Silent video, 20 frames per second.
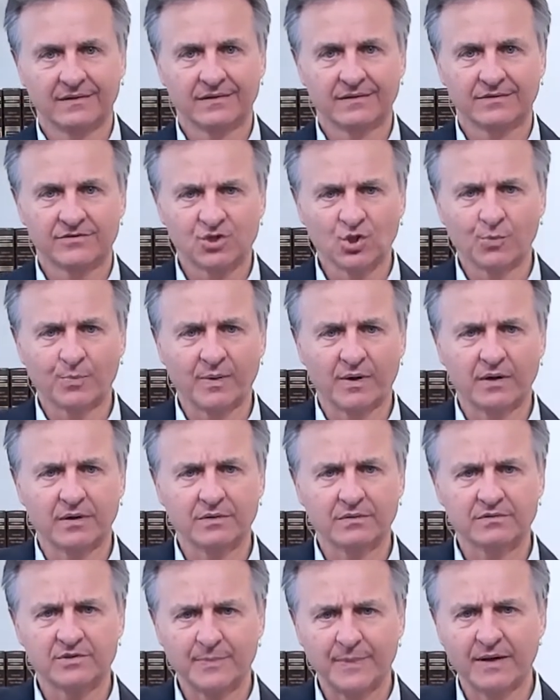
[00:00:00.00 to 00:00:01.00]
Super
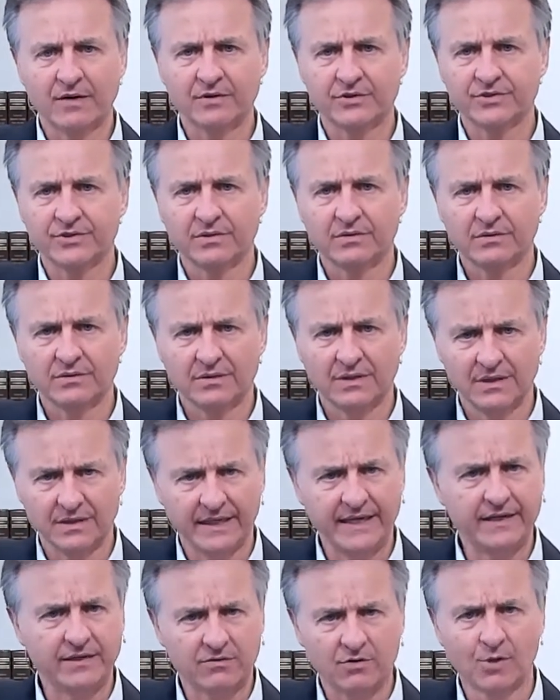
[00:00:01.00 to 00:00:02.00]
spiritual,
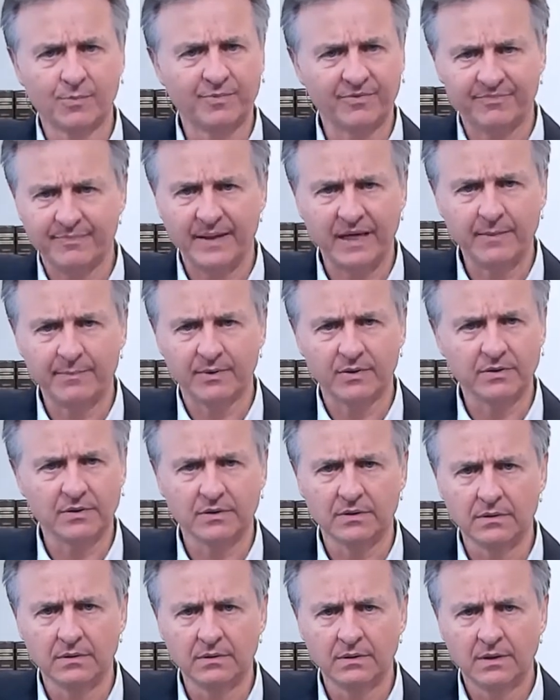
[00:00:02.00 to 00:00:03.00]
elite group of people
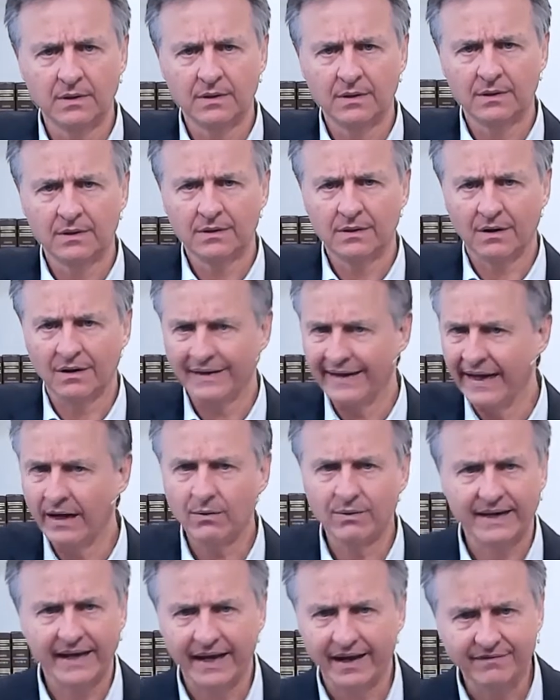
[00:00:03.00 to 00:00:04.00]
who are now
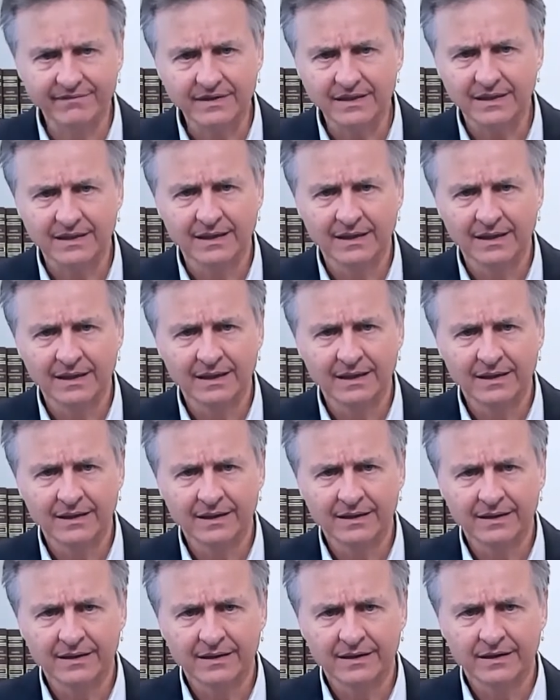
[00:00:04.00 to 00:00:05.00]
in heaven,
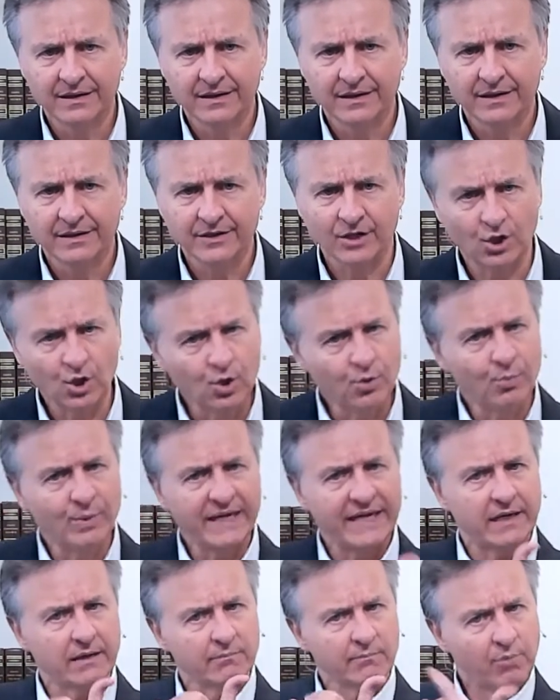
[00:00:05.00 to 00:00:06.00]
to whom we
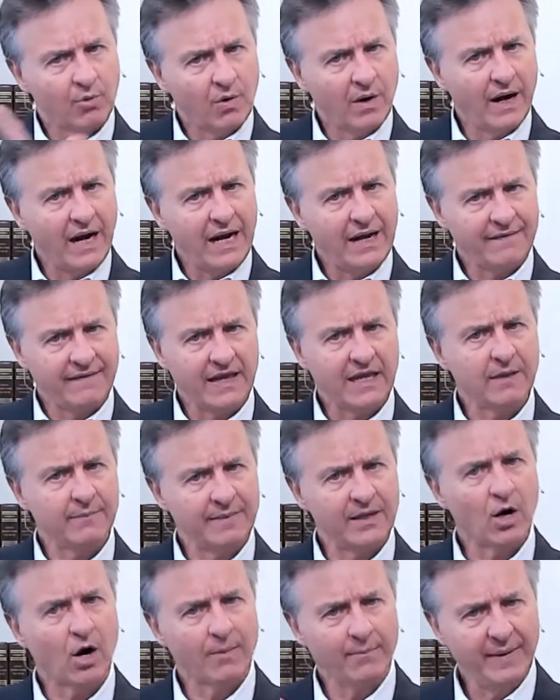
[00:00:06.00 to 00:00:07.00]
can pray and they can
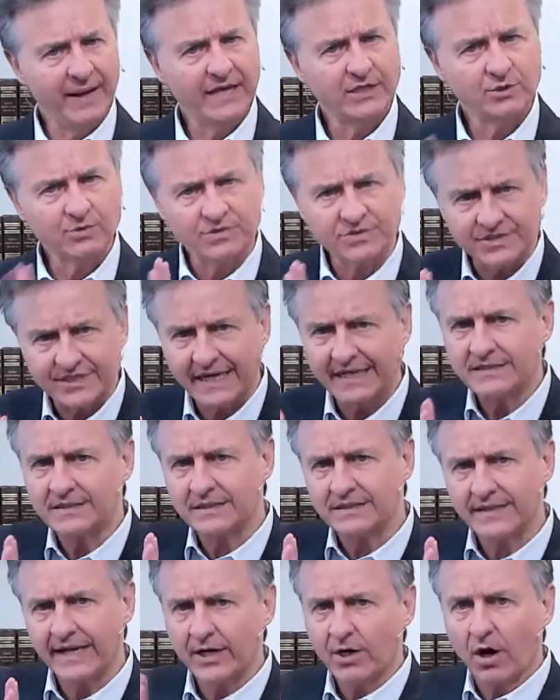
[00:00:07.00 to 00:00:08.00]
be our patron saints and
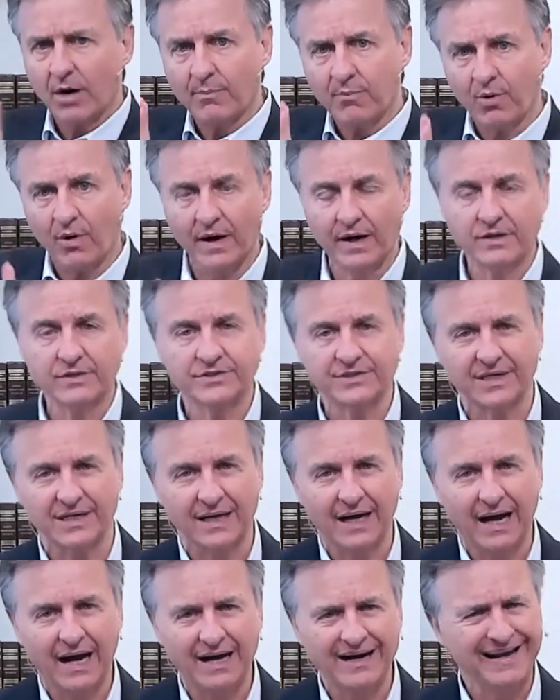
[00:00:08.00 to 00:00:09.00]
take our prayers to
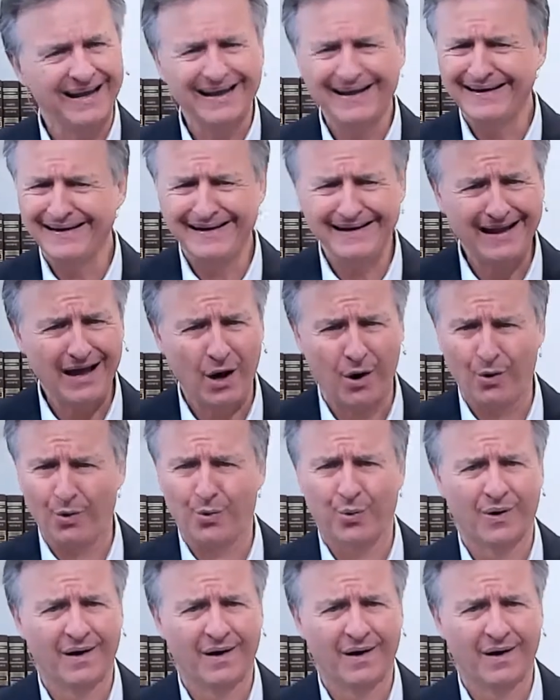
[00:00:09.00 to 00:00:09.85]
God? No.